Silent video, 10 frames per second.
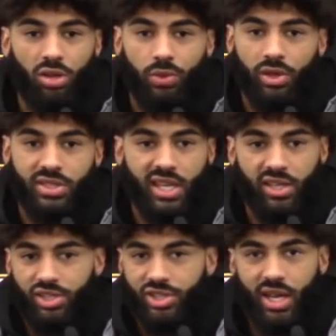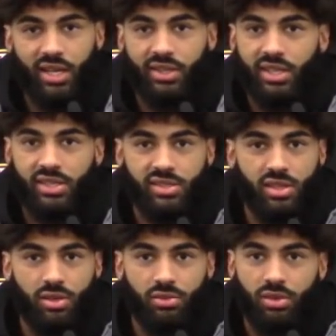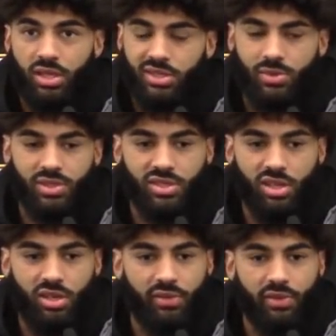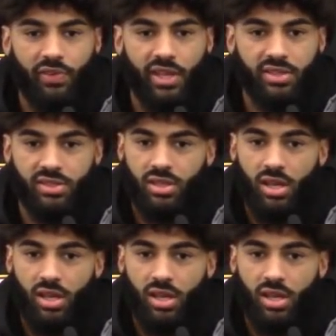We were taking a shot at the end zone because it was a turn of events.